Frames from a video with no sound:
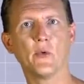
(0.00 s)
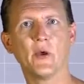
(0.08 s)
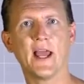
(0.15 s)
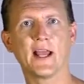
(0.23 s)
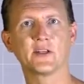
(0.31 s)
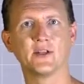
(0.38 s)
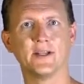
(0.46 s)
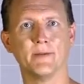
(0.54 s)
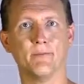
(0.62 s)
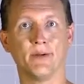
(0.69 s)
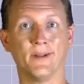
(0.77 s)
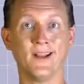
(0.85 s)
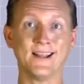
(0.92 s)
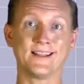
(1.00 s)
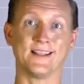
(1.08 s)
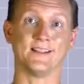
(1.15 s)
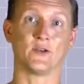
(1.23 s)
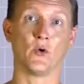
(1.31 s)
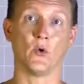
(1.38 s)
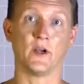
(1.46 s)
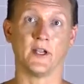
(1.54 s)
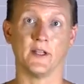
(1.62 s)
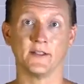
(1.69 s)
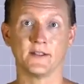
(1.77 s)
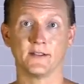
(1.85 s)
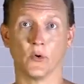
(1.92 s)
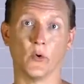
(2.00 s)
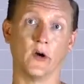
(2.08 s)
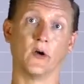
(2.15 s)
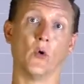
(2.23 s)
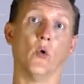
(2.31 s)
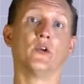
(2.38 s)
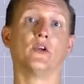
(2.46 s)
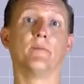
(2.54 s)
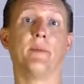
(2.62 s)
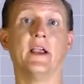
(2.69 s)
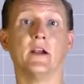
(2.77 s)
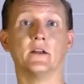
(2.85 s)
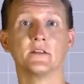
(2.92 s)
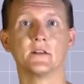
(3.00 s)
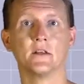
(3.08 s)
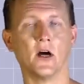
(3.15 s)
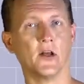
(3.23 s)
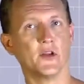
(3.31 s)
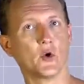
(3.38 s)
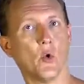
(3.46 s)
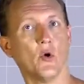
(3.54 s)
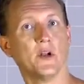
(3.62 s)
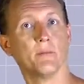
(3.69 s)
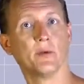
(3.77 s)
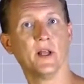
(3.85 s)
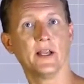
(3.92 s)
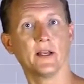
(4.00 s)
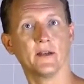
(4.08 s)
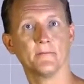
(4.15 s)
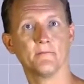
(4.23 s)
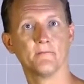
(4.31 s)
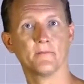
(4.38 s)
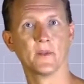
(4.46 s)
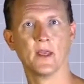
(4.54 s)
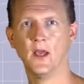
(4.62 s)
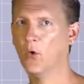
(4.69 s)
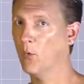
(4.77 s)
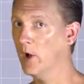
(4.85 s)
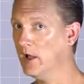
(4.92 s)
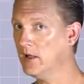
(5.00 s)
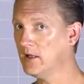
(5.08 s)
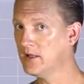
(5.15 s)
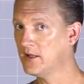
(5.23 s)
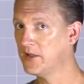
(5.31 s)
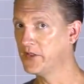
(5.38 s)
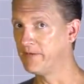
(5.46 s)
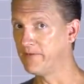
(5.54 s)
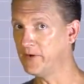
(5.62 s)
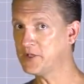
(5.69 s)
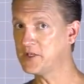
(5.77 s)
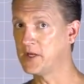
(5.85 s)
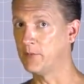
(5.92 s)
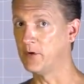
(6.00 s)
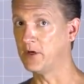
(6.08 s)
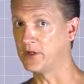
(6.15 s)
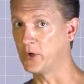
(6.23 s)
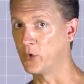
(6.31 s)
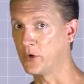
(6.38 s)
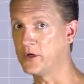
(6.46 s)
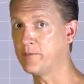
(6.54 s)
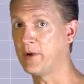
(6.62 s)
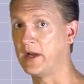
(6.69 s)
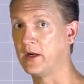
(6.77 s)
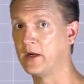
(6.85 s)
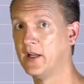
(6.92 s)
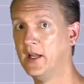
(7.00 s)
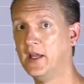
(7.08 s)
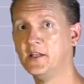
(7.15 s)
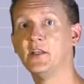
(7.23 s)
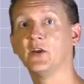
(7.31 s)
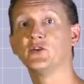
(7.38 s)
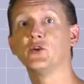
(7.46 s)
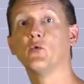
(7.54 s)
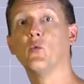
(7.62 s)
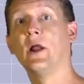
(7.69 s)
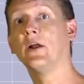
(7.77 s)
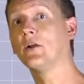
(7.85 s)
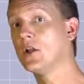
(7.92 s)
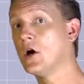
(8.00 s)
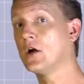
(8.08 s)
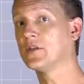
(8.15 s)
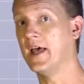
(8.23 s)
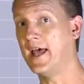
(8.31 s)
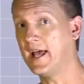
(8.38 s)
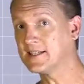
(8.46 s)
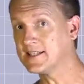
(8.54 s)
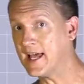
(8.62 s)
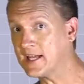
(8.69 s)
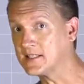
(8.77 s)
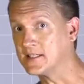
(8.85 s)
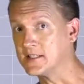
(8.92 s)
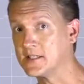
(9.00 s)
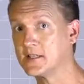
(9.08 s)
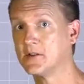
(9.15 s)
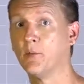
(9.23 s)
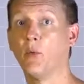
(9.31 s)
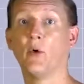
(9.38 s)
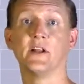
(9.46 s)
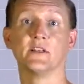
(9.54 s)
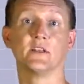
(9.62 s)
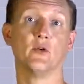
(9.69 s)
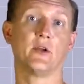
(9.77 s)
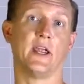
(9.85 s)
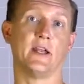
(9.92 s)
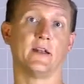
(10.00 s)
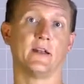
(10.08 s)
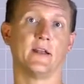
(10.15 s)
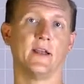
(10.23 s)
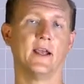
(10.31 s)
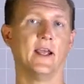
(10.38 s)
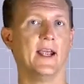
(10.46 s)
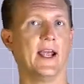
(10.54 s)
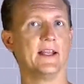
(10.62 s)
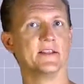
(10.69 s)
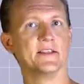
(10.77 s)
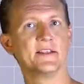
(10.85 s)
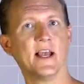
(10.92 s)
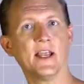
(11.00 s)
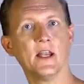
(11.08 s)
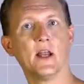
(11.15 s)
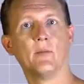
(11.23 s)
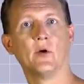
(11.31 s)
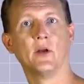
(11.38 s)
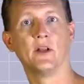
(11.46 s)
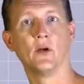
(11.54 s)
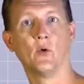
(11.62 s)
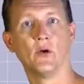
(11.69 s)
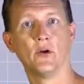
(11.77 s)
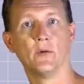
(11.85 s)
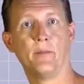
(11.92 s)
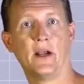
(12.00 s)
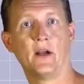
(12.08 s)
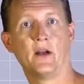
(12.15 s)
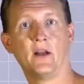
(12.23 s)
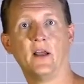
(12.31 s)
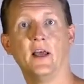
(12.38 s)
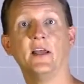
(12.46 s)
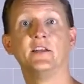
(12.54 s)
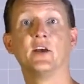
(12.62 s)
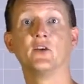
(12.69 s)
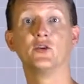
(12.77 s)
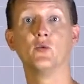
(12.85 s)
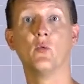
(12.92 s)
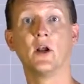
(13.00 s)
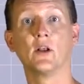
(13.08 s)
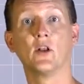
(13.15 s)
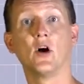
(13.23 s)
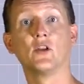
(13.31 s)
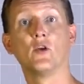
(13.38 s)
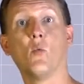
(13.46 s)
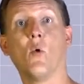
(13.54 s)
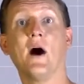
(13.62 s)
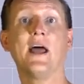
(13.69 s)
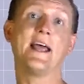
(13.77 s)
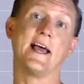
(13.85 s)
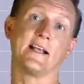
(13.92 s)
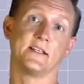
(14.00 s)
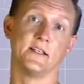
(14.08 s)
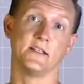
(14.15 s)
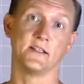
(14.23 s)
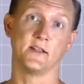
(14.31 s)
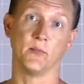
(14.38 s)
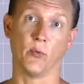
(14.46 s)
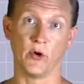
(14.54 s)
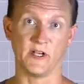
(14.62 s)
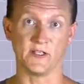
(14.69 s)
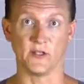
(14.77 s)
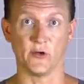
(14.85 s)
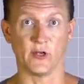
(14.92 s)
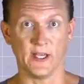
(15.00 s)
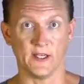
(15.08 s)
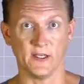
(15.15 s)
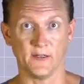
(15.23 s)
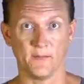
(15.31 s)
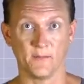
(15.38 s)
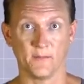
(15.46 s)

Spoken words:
do we actually plot these coordinates, or ordered pairs, on the coordinate plane? Well, the first number in the ordered pair tells you where along the x-axis the point is located. And the second number in the ordered pair tells you where along the y-axis the point is located.